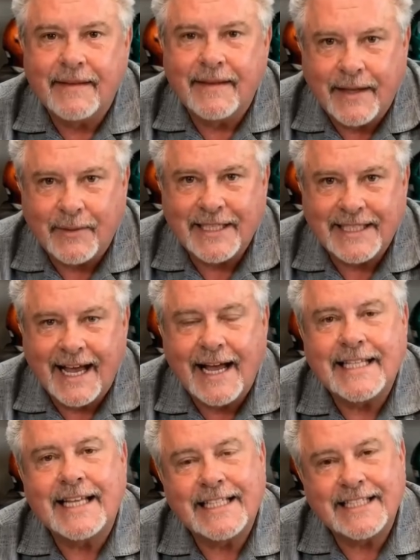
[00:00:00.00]
Anyways
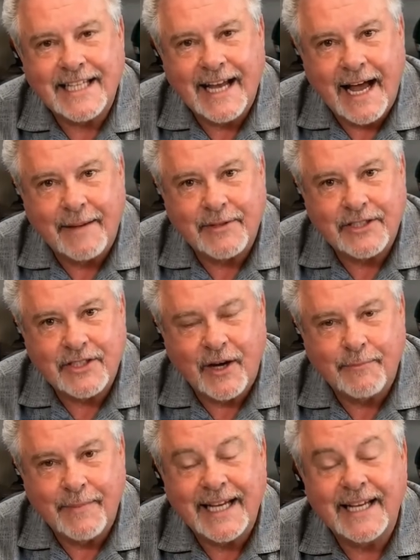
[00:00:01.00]
guys, it's time to
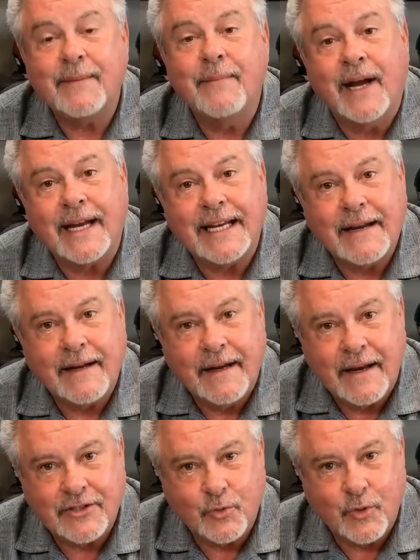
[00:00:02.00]
start making money.
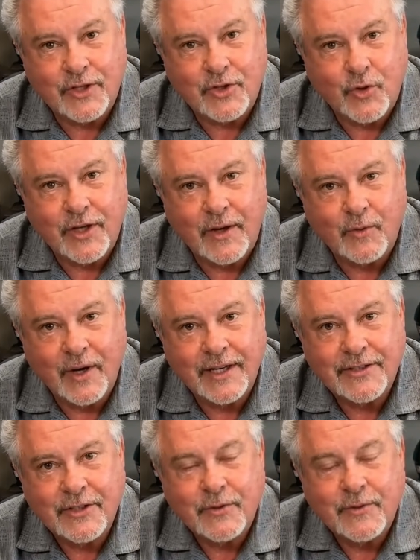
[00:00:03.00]
So what you're going to want to
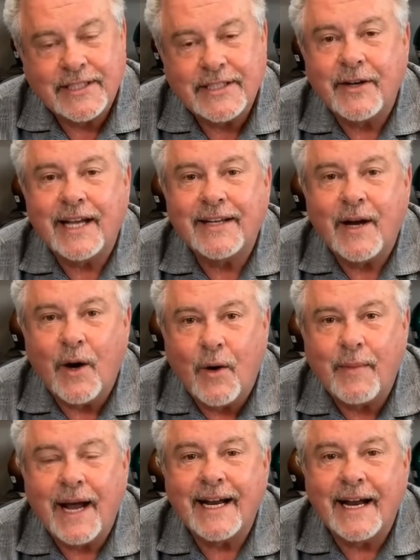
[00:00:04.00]
do is click the
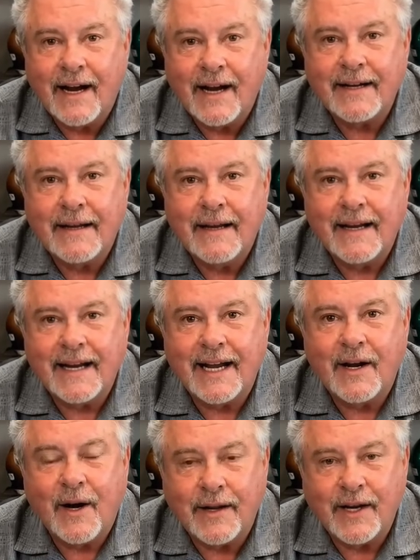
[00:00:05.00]
home icon, and
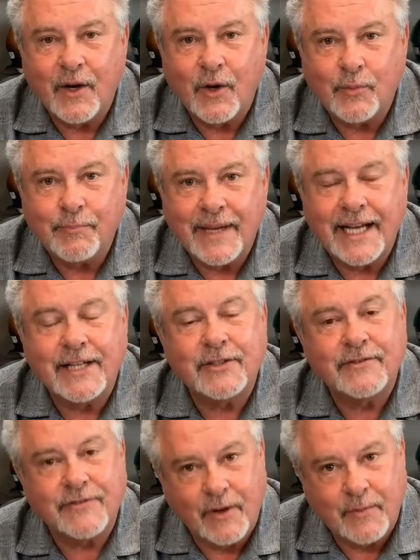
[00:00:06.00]
on the home page of
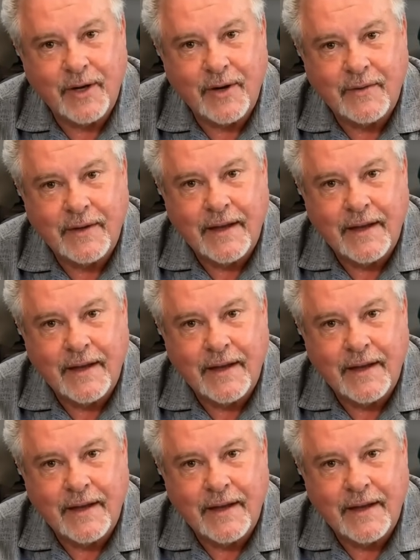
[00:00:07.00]
FOMO,